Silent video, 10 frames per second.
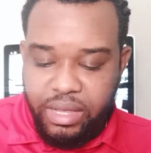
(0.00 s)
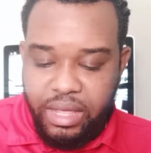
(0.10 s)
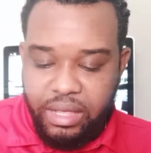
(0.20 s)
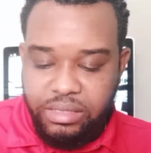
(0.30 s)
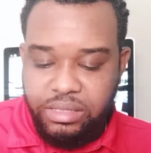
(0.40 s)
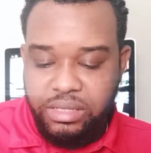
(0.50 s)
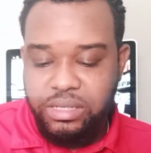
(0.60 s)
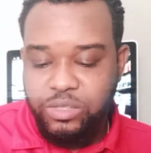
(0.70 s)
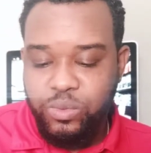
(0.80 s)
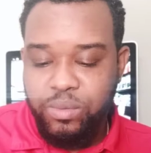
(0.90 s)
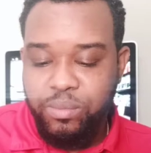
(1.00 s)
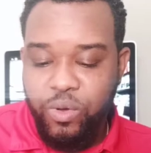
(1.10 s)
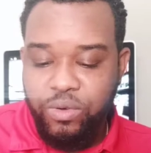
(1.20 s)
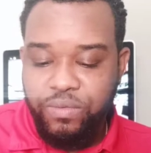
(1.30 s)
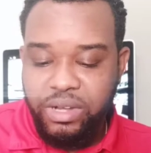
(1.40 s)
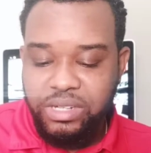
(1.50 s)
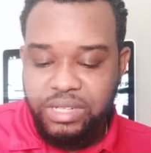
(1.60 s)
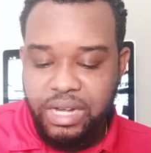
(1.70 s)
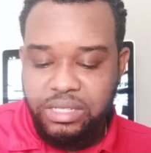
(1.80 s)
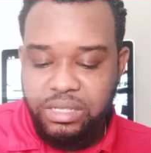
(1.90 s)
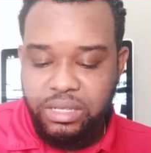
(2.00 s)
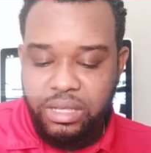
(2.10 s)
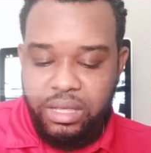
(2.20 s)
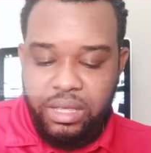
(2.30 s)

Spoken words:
It has assists with bone functionality.